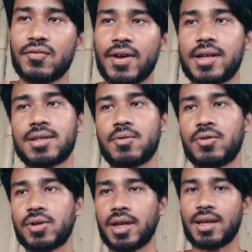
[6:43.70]
Fire
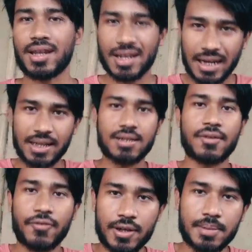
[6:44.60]
sawo, okay. In clean
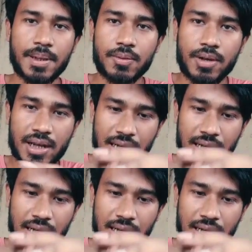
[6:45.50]
surface, by the way,